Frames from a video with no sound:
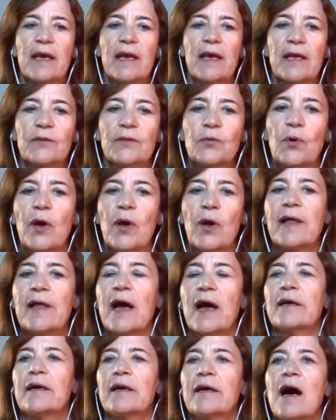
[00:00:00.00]
to
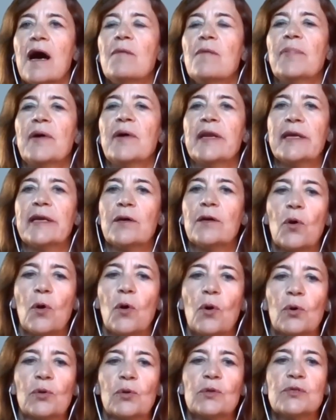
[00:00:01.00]
align company
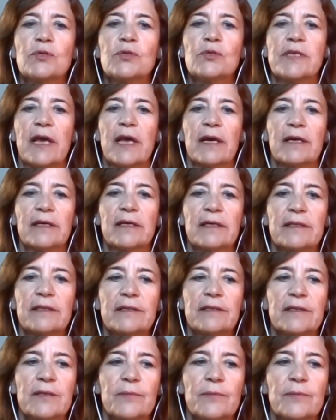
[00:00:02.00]
goals and
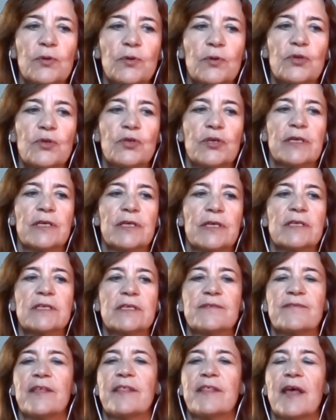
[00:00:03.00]

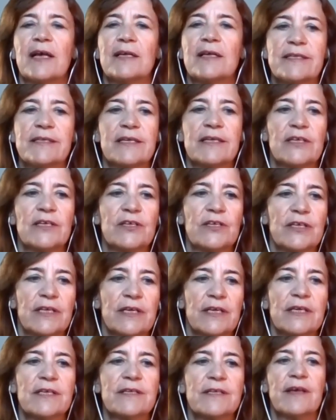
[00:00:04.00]
contributions with
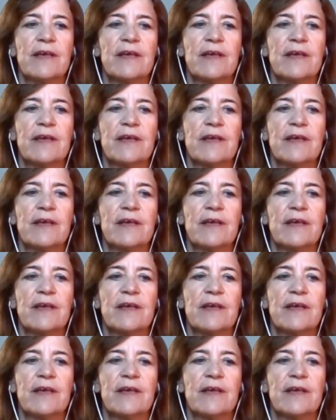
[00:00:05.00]
SDGs,